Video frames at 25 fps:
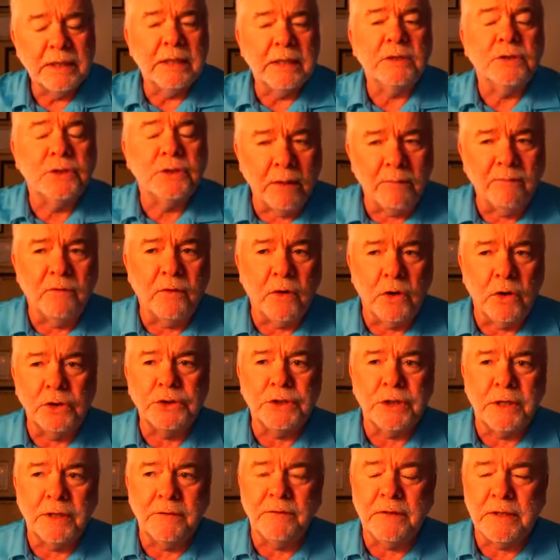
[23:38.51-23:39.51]
some
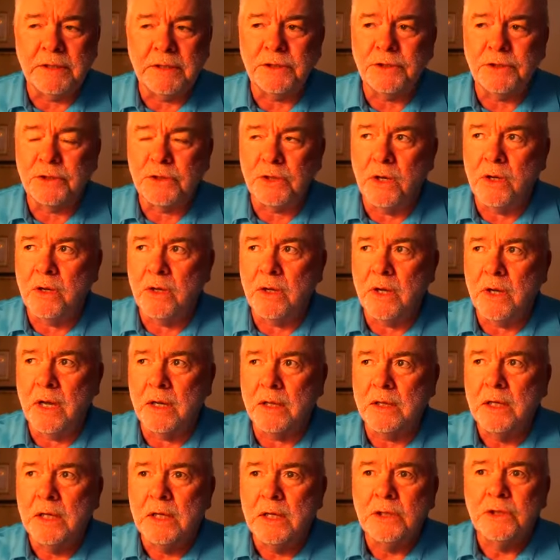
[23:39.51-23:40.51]
version of this so
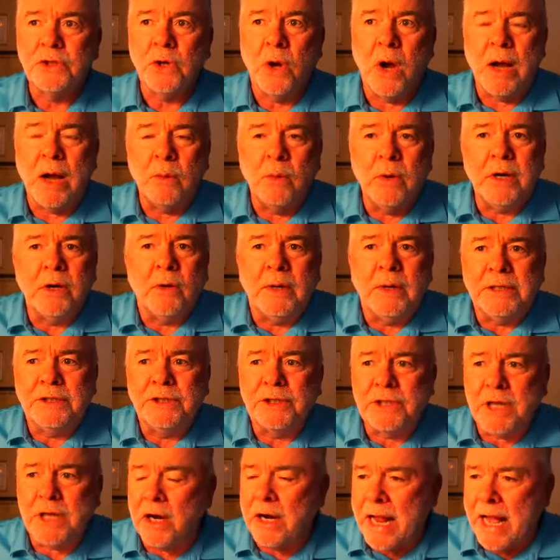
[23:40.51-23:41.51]
uh, so where do i
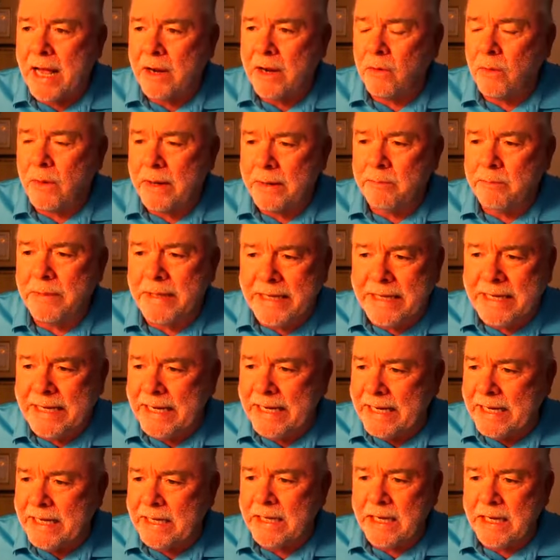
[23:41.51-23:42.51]
start how do i
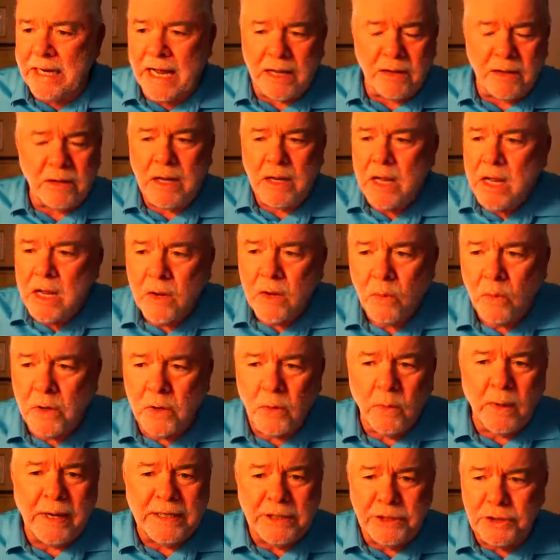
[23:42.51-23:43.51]
begin how, what
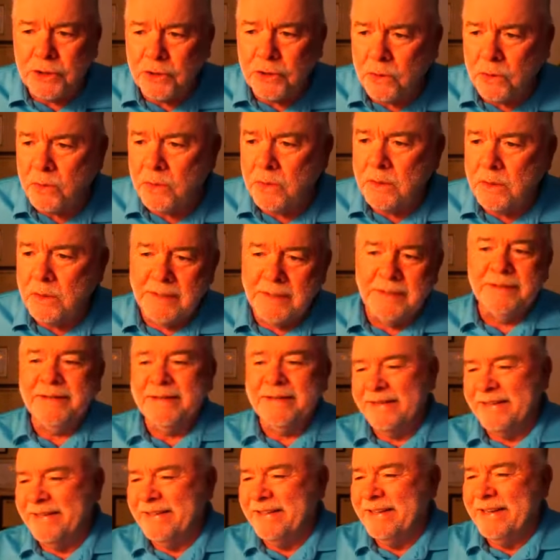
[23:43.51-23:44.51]
do i do and,